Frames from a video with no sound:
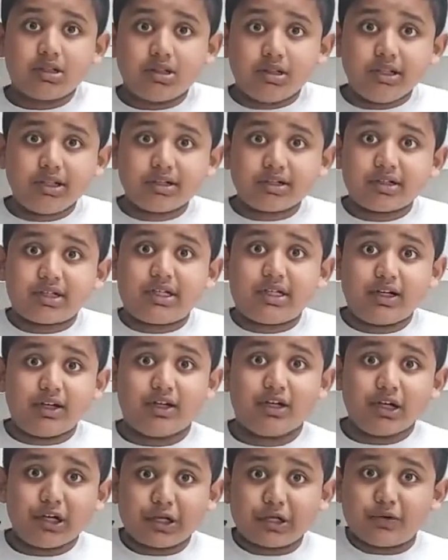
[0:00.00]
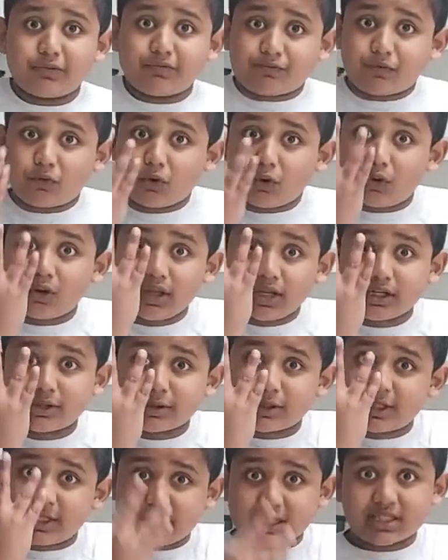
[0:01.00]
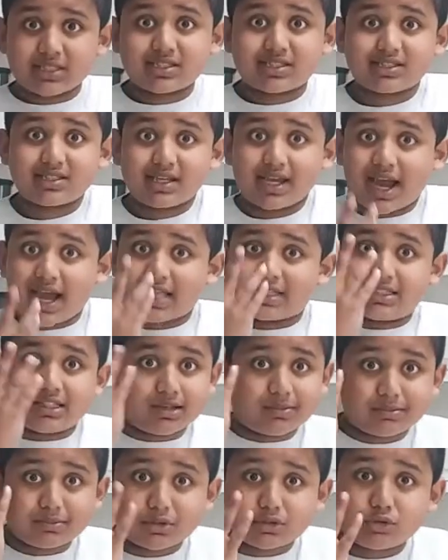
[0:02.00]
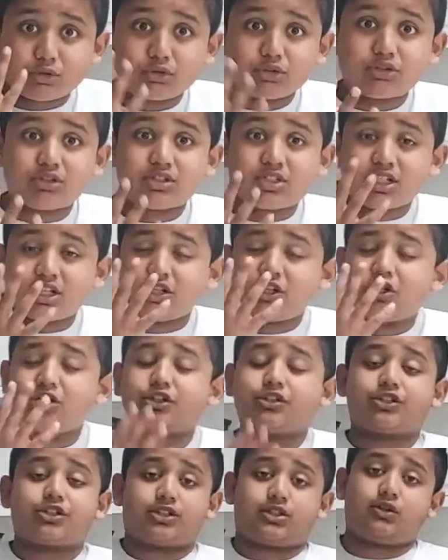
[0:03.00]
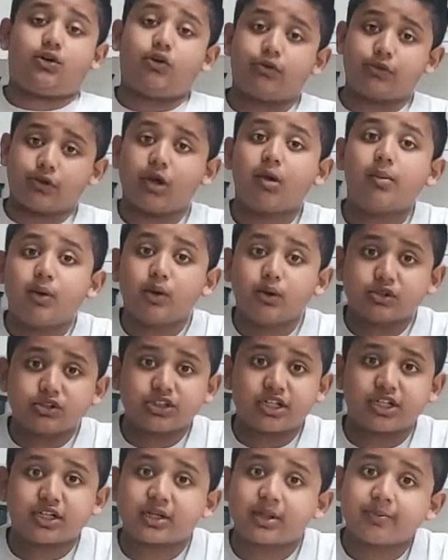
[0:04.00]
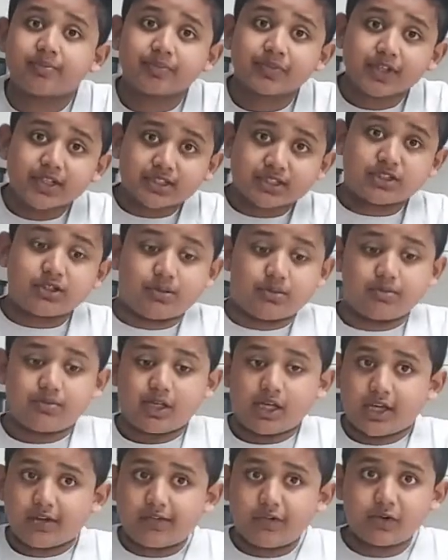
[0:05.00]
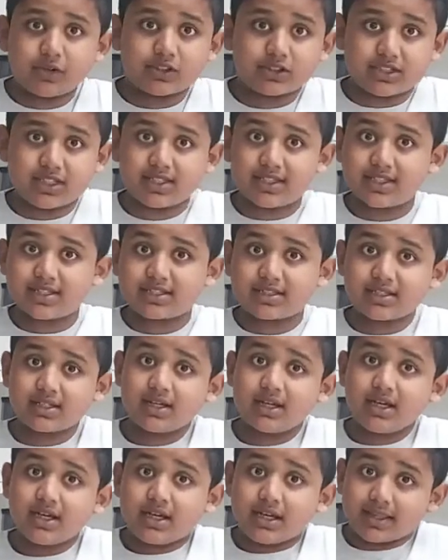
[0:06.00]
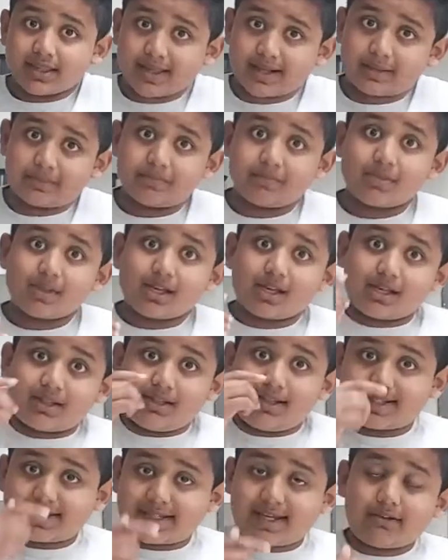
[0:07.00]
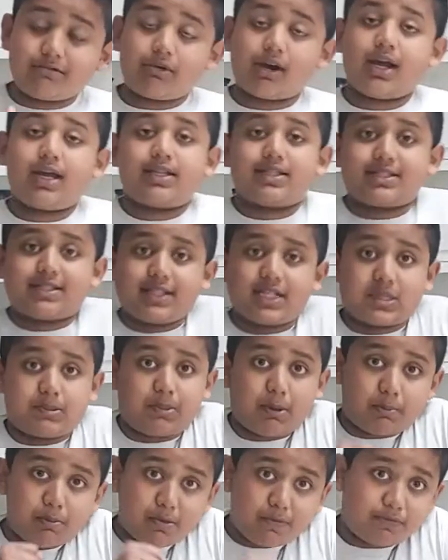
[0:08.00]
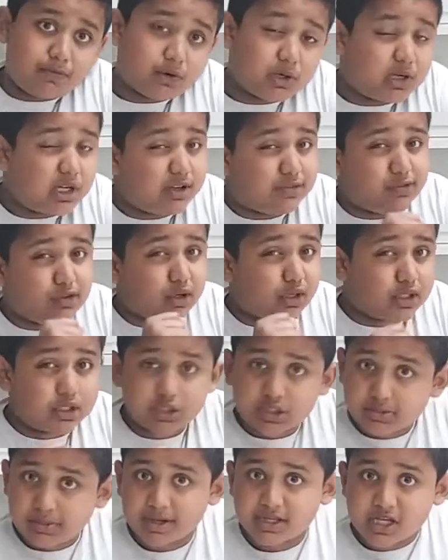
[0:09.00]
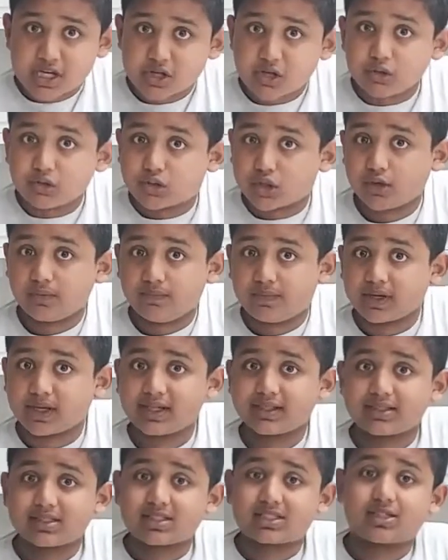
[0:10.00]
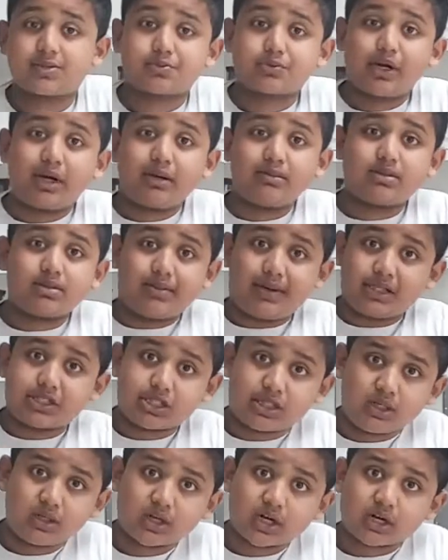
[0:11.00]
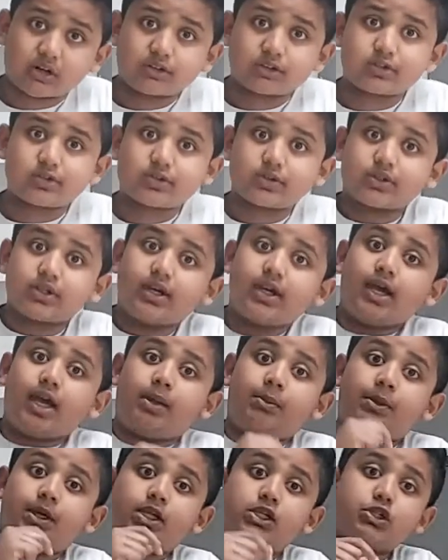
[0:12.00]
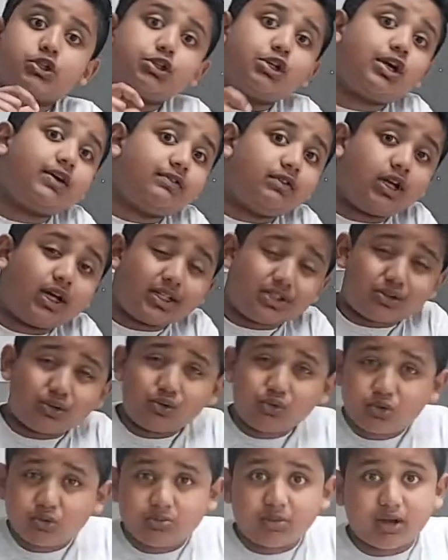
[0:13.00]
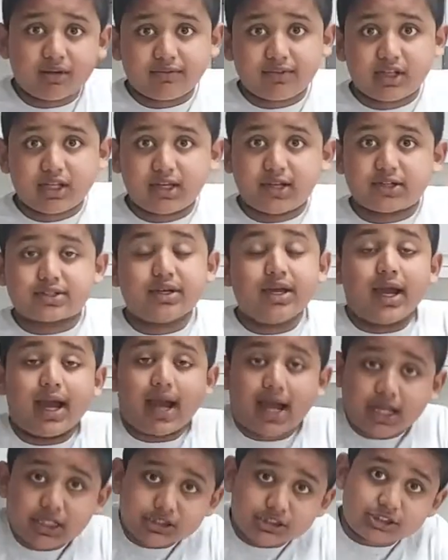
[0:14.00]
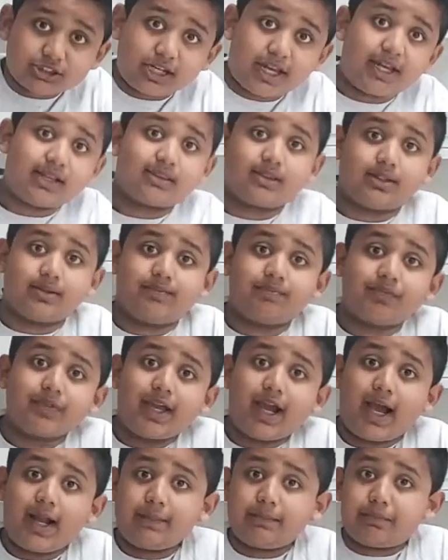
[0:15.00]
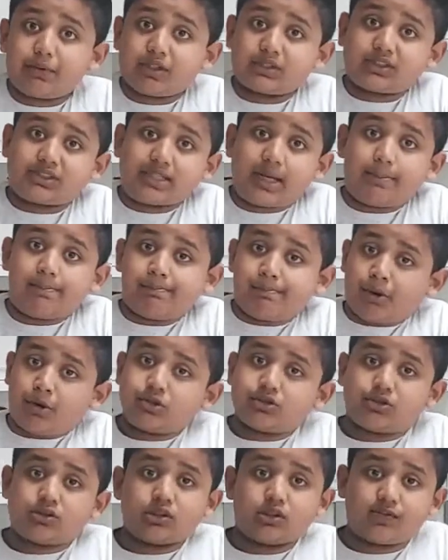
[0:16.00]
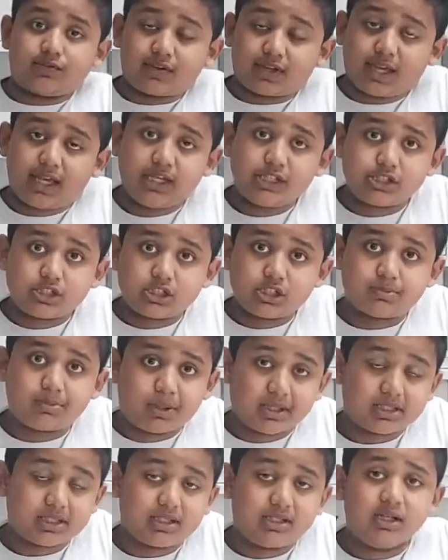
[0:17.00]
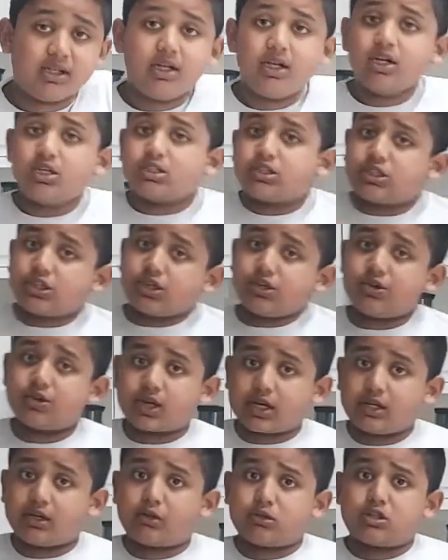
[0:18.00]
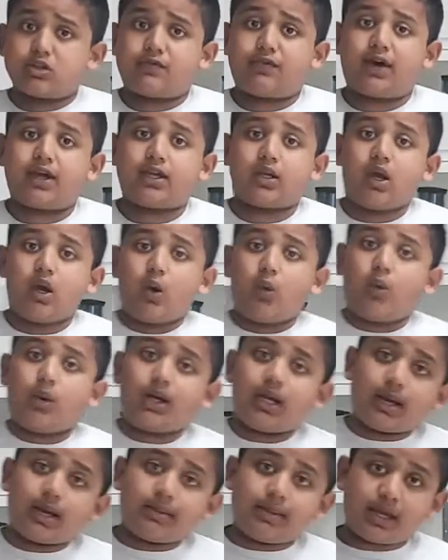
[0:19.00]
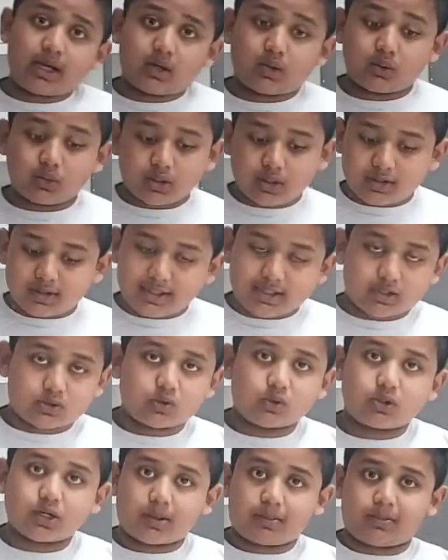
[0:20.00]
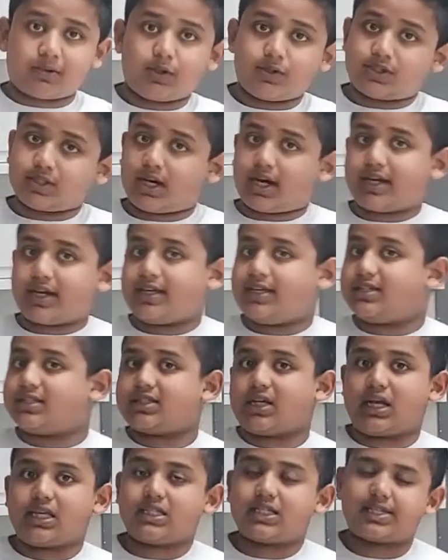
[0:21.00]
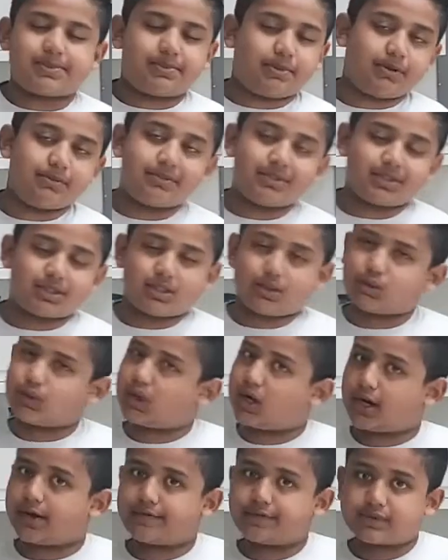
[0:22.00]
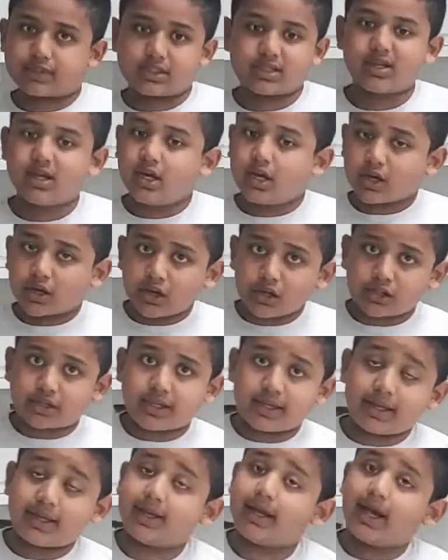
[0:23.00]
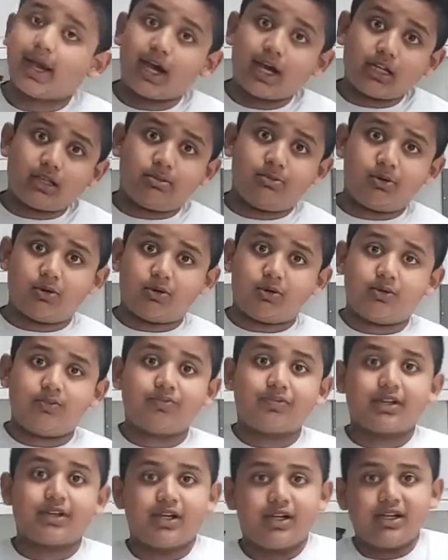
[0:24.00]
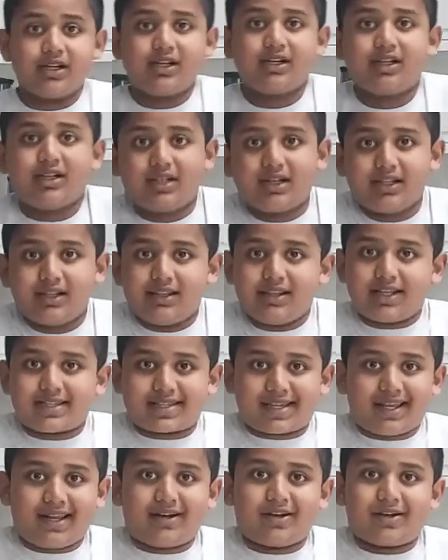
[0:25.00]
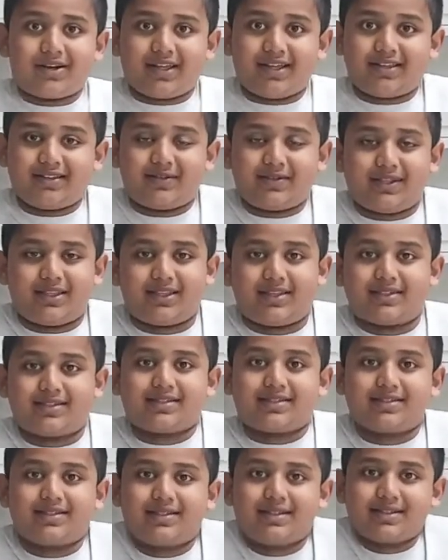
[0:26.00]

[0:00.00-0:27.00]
Look, 4 ingredients adds up to a delicious Oreo milkshake. So if you want to see this, then let's get right into this. But before, if you're new to my channel, don't forget to subscribe to my channel, Karan's World, and make sure you have liked all my videos and shared them and press that post notifications button so you get notified when I make all of these cool uploads, i.e. science experiments, crafts, cooking, and more. Let's get on with this.